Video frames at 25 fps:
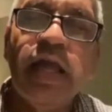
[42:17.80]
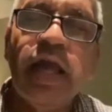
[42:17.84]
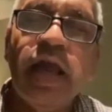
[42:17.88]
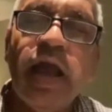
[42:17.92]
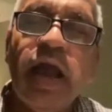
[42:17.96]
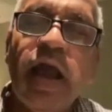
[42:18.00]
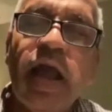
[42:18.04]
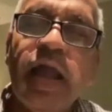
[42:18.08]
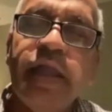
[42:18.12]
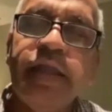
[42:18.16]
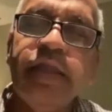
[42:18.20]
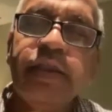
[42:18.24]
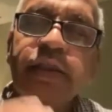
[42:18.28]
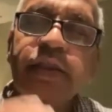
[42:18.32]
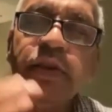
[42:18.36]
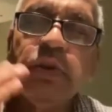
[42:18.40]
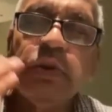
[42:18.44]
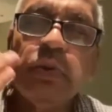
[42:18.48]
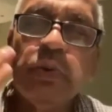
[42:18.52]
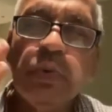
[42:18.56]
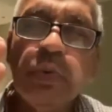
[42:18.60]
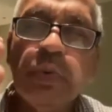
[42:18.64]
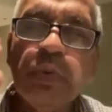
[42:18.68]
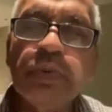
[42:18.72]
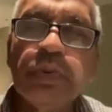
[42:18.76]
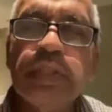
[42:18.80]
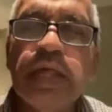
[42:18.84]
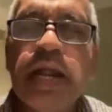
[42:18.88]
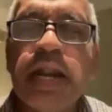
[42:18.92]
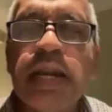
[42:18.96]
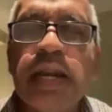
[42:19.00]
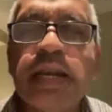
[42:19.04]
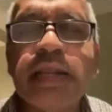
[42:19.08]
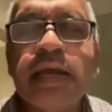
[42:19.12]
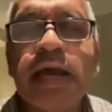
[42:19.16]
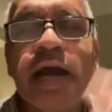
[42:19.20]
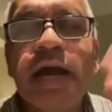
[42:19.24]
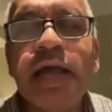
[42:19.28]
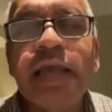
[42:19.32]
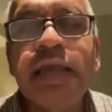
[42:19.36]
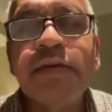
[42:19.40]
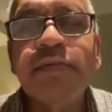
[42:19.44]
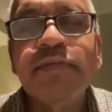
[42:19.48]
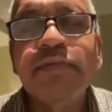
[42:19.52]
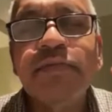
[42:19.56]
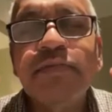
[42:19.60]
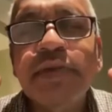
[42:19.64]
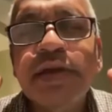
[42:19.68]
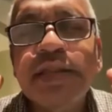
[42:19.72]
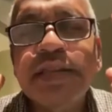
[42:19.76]
I know that I
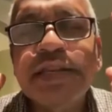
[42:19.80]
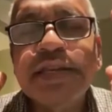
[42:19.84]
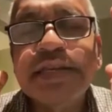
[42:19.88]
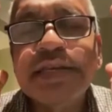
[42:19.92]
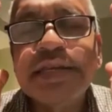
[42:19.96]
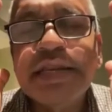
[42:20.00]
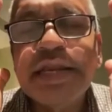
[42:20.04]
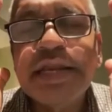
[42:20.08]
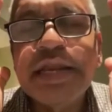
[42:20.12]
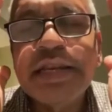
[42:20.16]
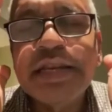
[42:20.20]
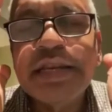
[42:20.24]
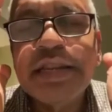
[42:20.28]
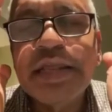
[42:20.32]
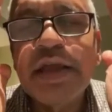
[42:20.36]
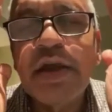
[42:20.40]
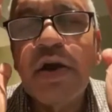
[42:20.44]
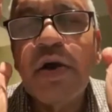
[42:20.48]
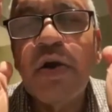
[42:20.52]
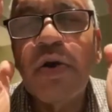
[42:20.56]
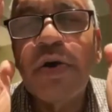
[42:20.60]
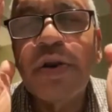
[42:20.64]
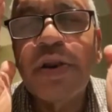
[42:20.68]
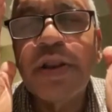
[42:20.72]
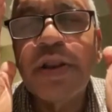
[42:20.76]
am meditating on